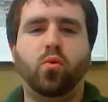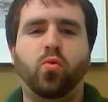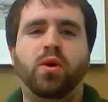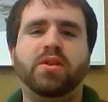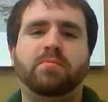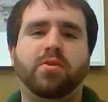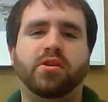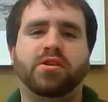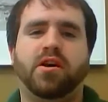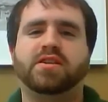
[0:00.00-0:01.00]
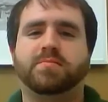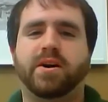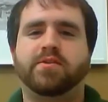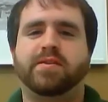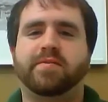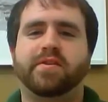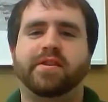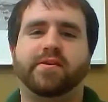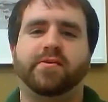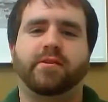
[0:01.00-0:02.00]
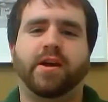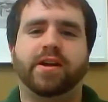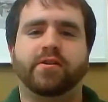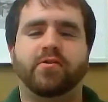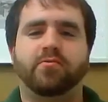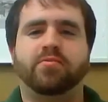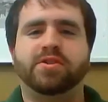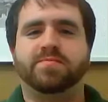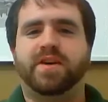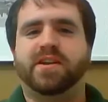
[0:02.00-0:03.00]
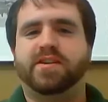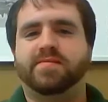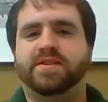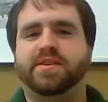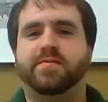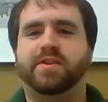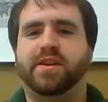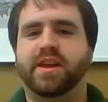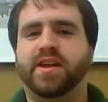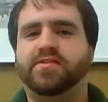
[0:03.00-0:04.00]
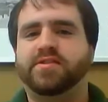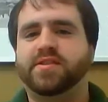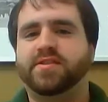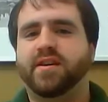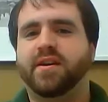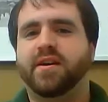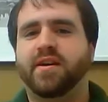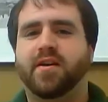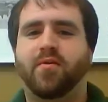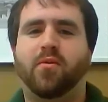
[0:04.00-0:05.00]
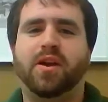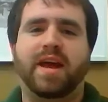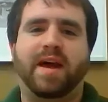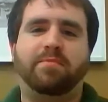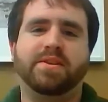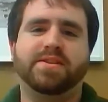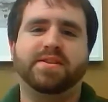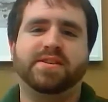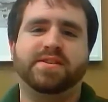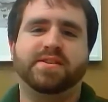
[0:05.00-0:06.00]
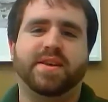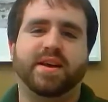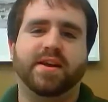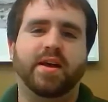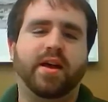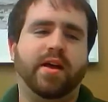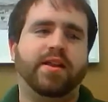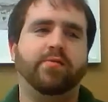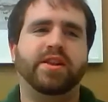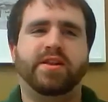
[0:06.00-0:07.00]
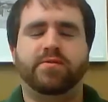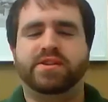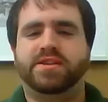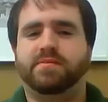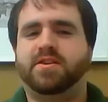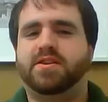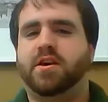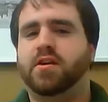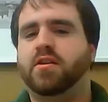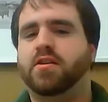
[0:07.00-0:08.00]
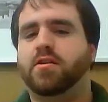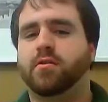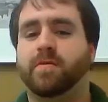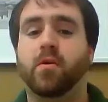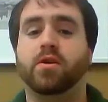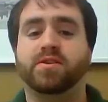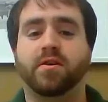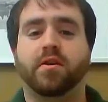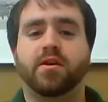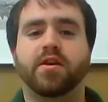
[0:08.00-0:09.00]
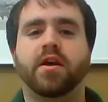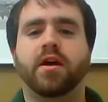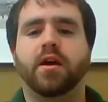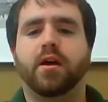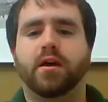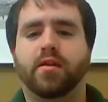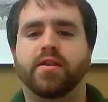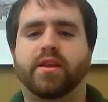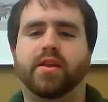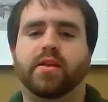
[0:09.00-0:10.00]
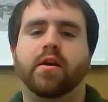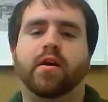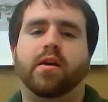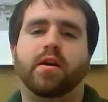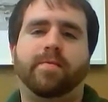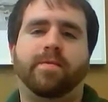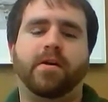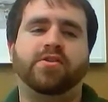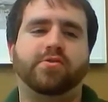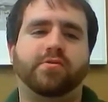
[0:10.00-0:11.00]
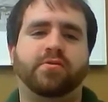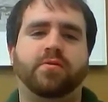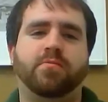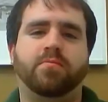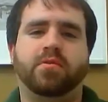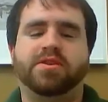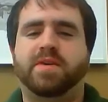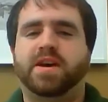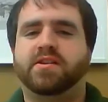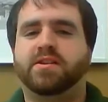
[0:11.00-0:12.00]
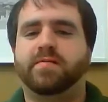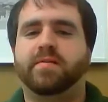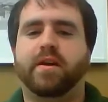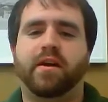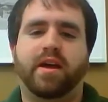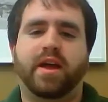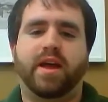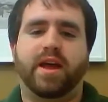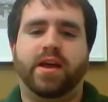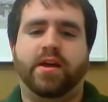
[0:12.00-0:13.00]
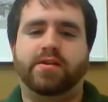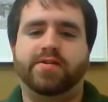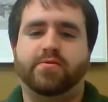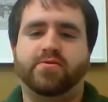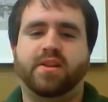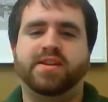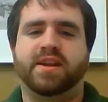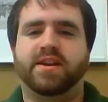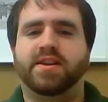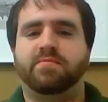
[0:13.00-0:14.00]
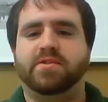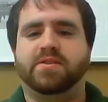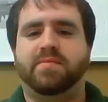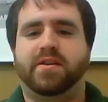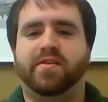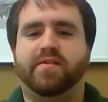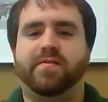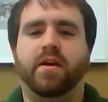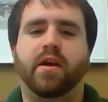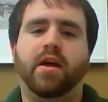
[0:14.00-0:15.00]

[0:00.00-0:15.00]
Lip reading: when the book talks about different theoretical perspectives in communication, what happens is that they really only seem to talk or focus on the functional perspective and social identity perspective.